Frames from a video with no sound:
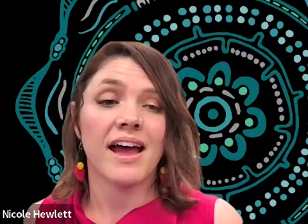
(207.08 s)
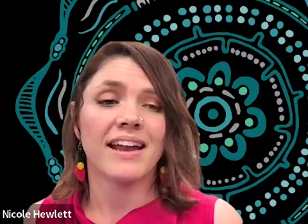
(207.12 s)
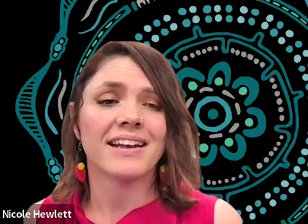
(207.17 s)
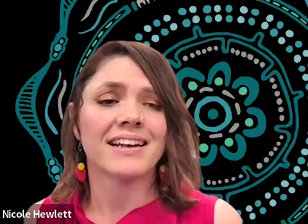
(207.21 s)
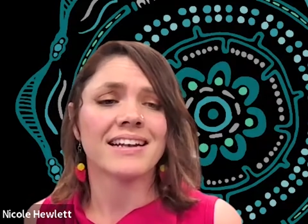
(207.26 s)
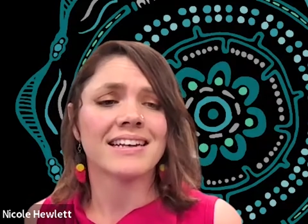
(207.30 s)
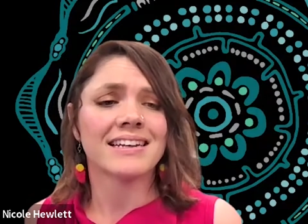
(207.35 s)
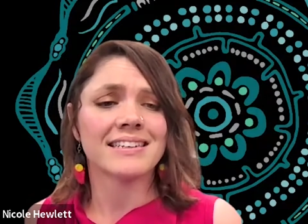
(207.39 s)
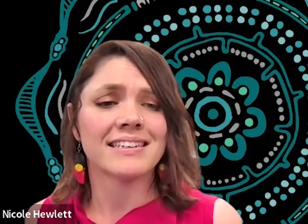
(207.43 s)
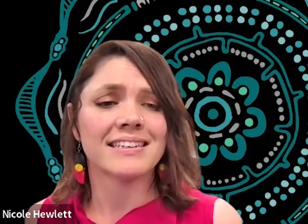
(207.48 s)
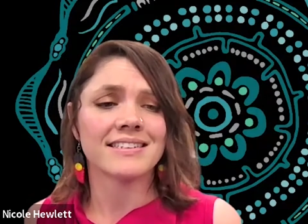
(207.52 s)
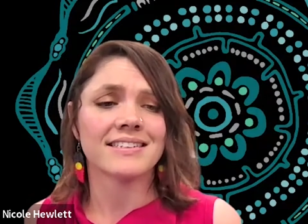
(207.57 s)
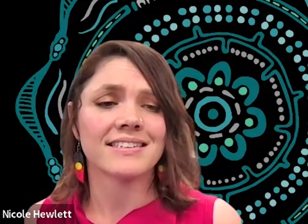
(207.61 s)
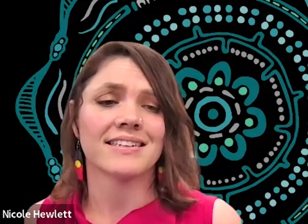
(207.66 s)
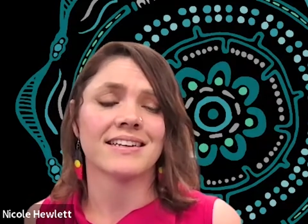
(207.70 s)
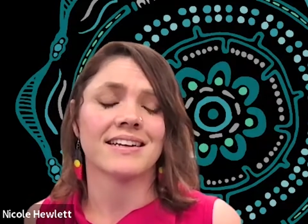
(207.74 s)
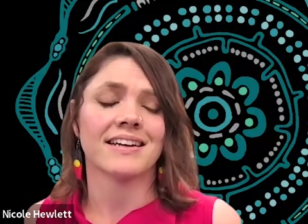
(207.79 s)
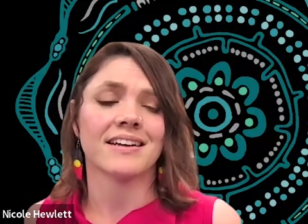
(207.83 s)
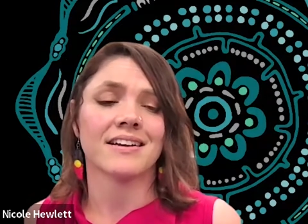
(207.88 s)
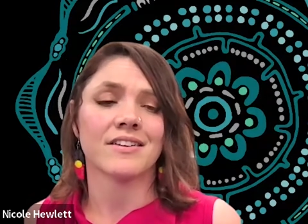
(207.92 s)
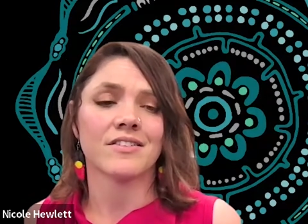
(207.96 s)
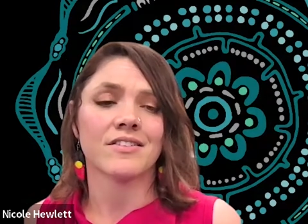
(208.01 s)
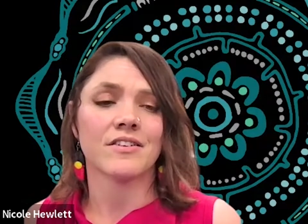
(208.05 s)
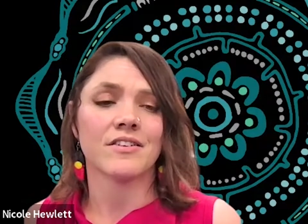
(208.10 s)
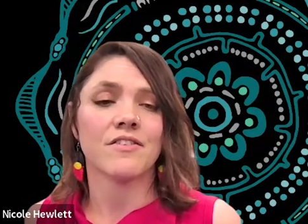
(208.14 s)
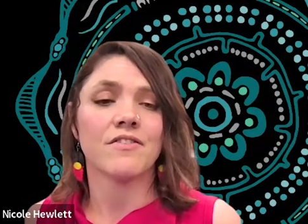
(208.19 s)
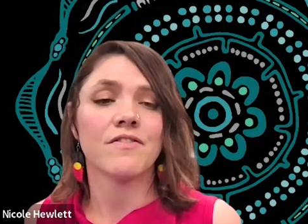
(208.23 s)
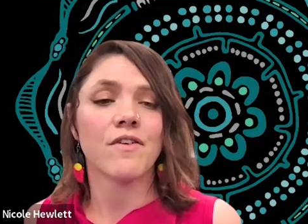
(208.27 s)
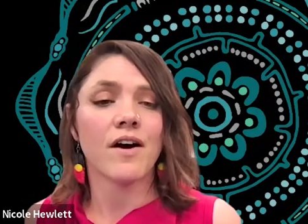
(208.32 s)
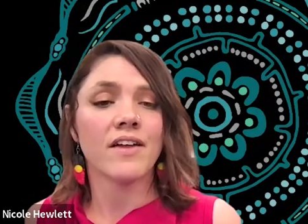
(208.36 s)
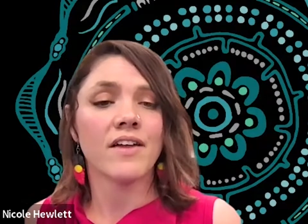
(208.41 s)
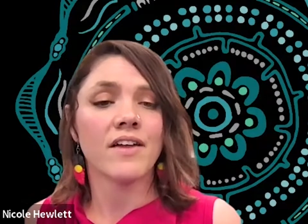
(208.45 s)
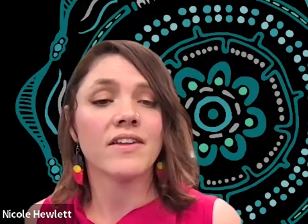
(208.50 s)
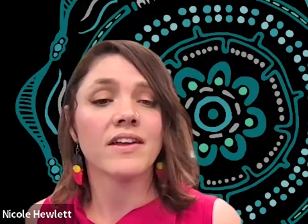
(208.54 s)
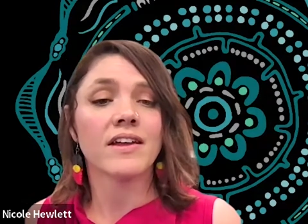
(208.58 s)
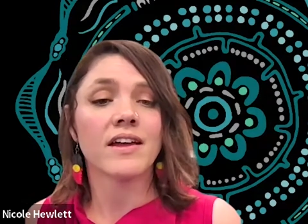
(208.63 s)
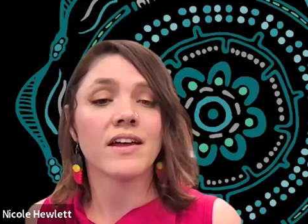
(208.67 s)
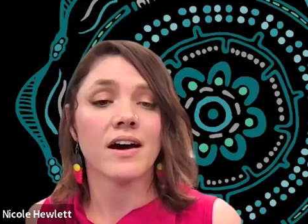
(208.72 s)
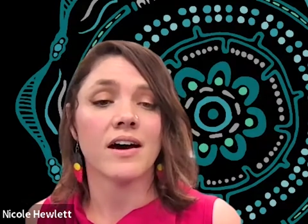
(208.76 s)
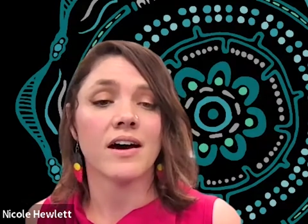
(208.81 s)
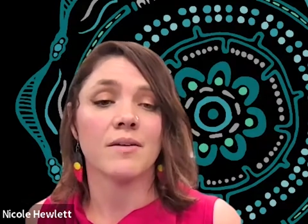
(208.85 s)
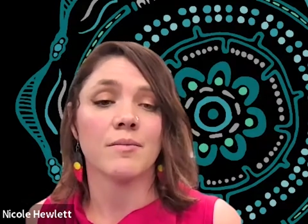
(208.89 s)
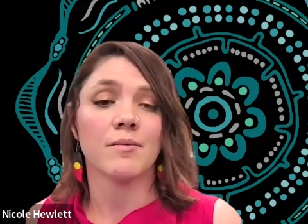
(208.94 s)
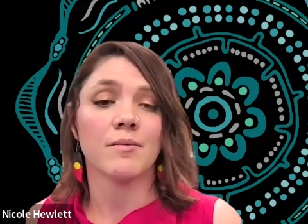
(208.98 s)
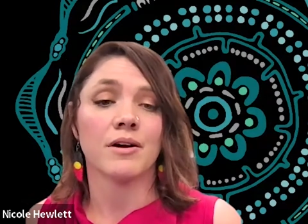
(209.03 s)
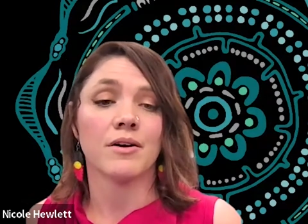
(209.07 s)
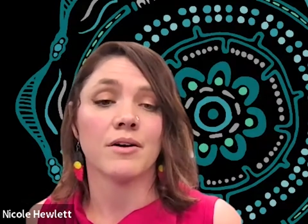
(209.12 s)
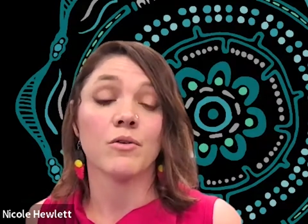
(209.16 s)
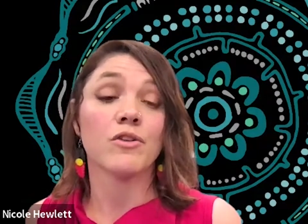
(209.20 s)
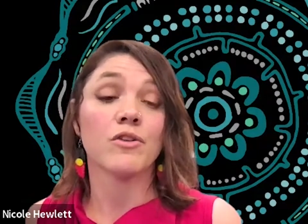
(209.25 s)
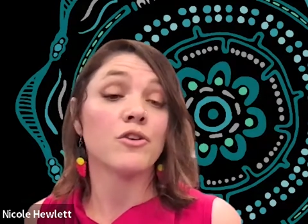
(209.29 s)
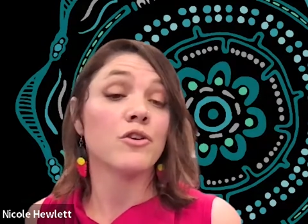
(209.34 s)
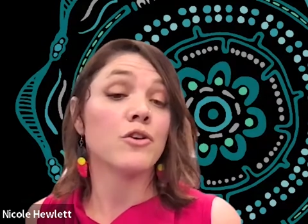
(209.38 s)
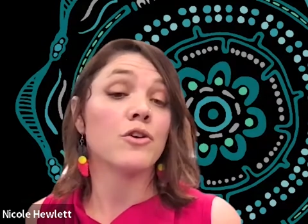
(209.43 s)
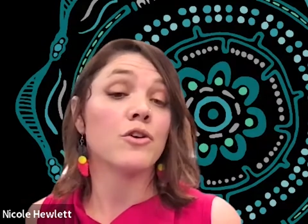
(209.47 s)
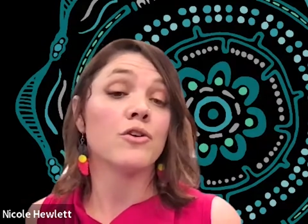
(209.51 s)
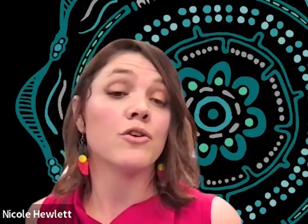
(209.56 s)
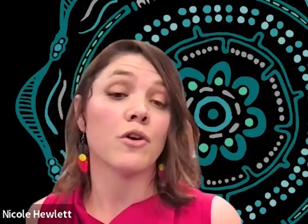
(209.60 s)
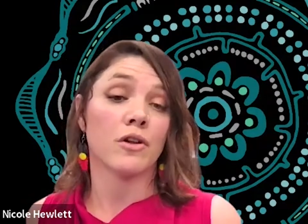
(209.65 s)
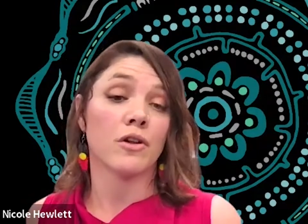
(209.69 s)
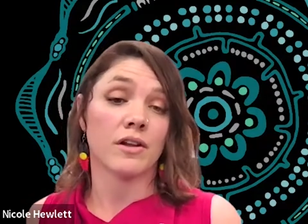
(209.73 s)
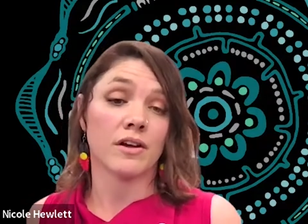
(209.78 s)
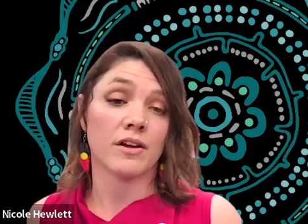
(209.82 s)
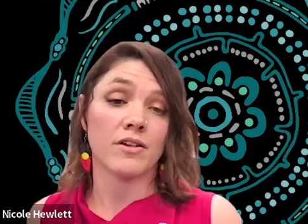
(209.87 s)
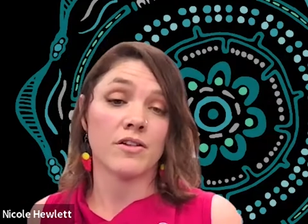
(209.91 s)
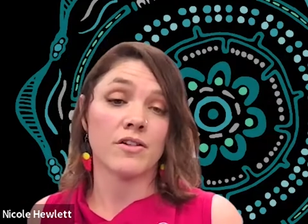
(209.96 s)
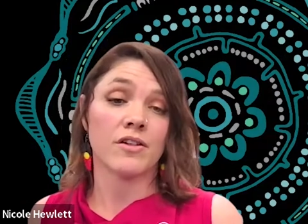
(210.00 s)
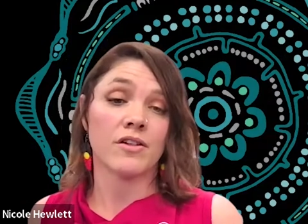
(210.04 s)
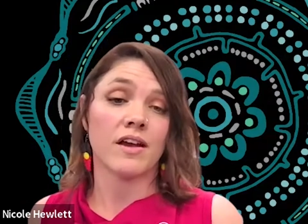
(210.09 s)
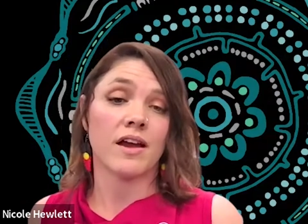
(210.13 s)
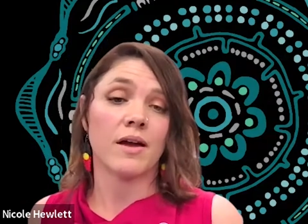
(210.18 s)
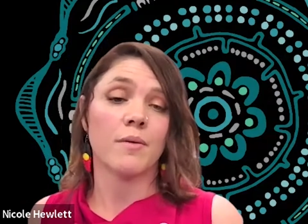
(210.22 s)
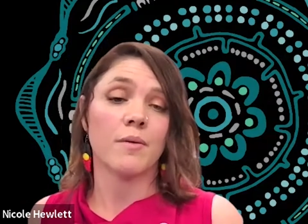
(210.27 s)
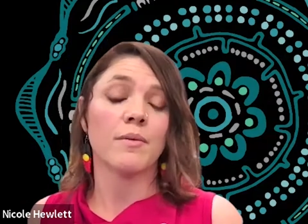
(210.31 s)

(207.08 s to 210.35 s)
and listening to find the Ganma or the new knowledge.